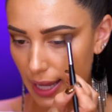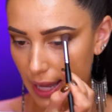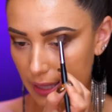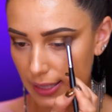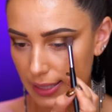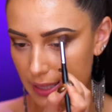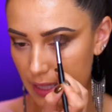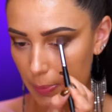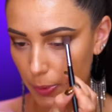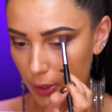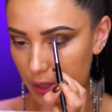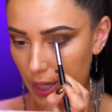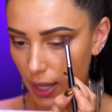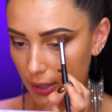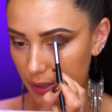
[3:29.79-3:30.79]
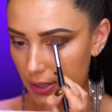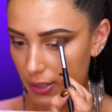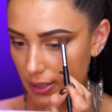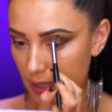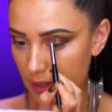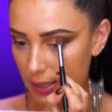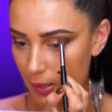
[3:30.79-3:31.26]
and deeper
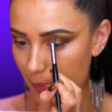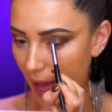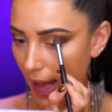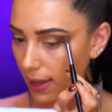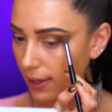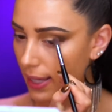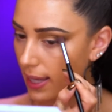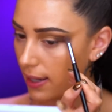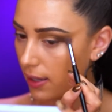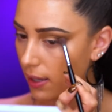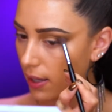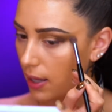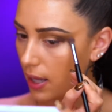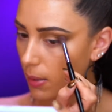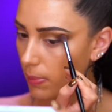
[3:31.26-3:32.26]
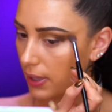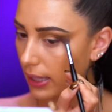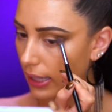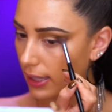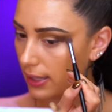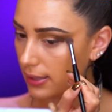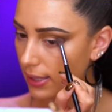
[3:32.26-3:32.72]
colors in this palette,
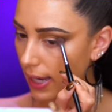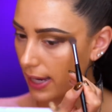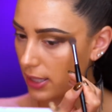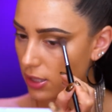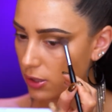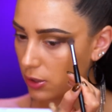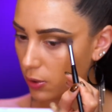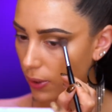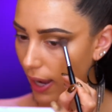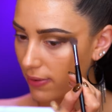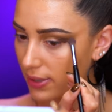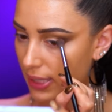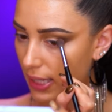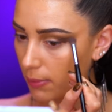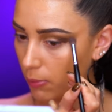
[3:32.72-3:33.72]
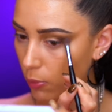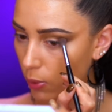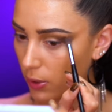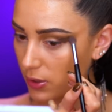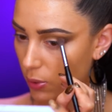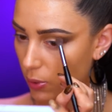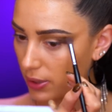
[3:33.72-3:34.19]
because I just gravitate
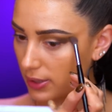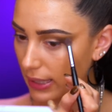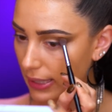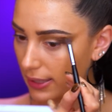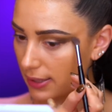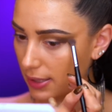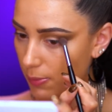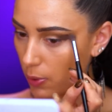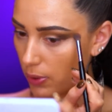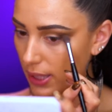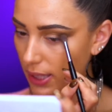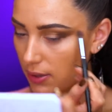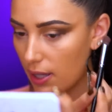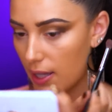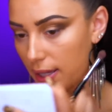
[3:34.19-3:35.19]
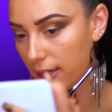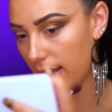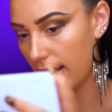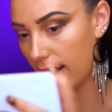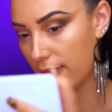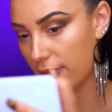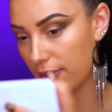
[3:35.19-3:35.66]
more towards like a smoky look,
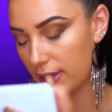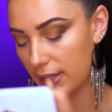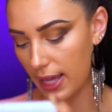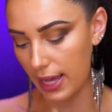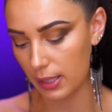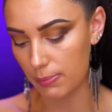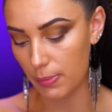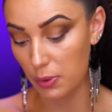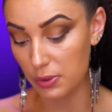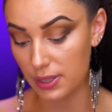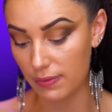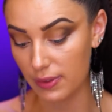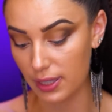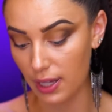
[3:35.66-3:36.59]
and I feel like most of the